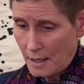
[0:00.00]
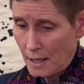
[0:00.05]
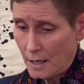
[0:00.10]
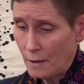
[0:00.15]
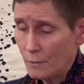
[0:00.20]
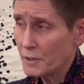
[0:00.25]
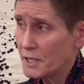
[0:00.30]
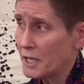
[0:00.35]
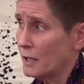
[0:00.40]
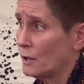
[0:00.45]

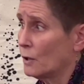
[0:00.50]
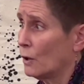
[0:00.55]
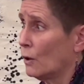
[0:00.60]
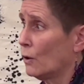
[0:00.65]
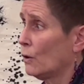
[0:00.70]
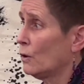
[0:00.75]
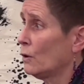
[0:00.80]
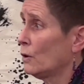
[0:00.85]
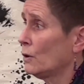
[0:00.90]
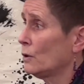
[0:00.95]
It was an
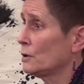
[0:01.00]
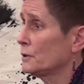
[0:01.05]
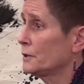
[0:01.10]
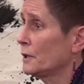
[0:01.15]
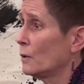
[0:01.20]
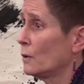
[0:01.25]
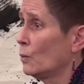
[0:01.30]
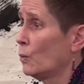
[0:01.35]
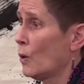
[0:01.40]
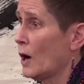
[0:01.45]

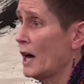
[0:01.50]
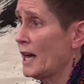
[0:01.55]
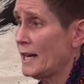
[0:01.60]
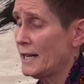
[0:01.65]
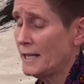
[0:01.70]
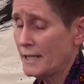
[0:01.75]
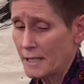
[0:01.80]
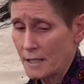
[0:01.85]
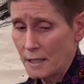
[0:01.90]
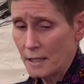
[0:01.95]
old
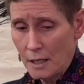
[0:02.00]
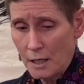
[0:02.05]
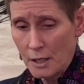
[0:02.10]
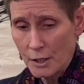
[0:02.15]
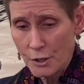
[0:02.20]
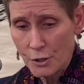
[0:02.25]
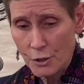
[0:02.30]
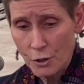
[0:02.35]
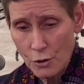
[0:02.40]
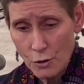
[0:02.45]
white
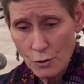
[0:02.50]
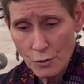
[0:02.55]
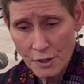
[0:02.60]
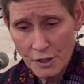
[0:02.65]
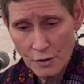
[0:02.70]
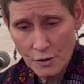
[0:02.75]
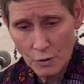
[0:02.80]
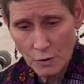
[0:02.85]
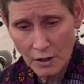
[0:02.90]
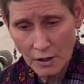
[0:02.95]

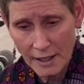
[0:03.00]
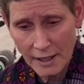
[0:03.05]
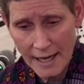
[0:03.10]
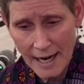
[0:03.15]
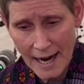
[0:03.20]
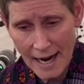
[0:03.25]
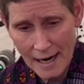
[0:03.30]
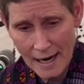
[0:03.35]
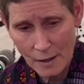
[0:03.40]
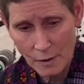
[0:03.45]

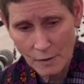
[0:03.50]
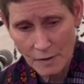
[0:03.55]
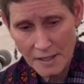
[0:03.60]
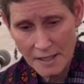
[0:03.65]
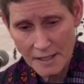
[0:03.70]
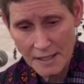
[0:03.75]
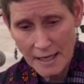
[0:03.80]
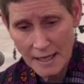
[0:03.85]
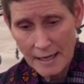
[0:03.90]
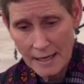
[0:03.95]
2-story
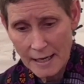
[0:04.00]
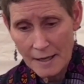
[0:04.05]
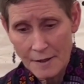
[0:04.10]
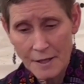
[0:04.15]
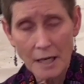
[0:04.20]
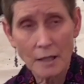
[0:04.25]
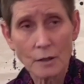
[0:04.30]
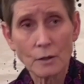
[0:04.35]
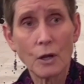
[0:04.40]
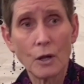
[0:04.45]
house
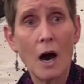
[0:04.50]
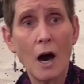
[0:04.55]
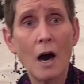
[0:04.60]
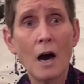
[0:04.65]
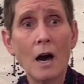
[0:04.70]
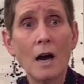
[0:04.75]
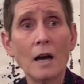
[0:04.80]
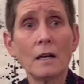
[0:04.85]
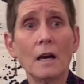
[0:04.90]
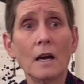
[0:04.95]
that
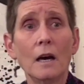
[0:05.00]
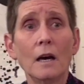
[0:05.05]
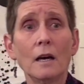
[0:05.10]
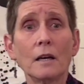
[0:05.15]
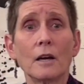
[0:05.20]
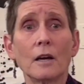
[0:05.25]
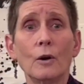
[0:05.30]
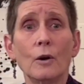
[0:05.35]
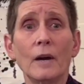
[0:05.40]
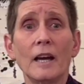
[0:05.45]
long
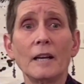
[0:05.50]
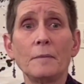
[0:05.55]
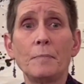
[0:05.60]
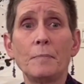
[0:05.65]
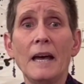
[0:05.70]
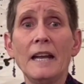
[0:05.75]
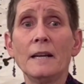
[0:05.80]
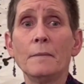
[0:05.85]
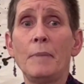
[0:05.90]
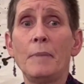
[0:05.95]
ago
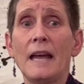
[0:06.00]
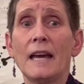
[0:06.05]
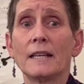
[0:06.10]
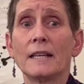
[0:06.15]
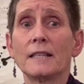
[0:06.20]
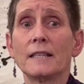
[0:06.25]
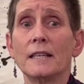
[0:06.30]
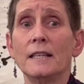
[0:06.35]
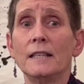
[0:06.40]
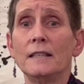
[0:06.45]
had been
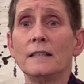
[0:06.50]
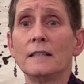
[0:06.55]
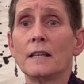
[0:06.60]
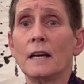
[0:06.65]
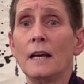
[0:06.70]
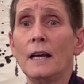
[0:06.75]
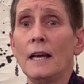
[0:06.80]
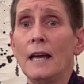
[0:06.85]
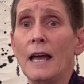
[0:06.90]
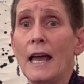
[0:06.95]
abandoned
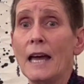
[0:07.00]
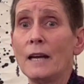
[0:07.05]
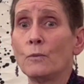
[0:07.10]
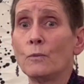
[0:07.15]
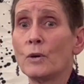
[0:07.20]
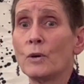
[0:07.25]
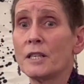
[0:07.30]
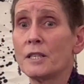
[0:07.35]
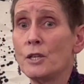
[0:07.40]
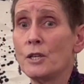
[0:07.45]

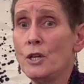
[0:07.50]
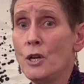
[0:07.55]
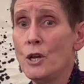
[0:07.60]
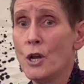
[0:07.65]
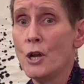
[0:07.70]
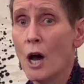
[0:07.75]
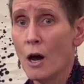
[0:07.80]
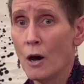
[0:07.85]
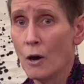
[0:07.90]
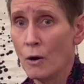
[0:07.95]
and was
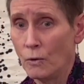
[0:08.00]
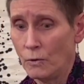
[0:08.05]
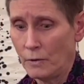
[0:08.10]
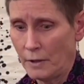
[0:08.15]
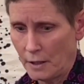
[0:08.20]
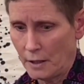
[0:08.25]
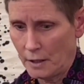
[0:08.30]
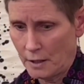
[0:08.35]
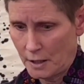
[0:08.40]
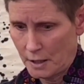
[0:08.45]

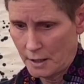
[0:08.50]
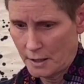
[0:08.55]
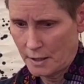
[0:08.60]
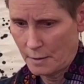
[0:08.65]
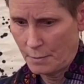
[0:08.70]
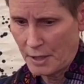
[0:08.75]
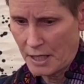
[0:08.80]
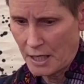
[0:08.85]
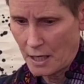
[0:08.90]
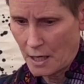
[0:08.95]
known
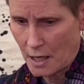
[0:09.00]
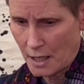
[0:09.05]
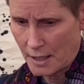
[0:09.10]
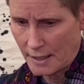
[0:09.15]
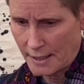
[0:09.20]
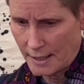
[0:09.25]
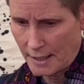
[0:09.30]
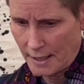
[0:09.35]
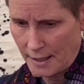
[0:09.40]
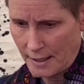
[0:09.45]
to be
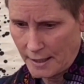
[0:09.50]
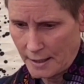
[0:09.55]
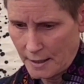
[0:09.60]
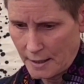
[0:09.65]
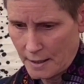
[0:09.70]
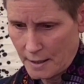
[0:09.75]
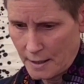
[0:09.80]
haunted.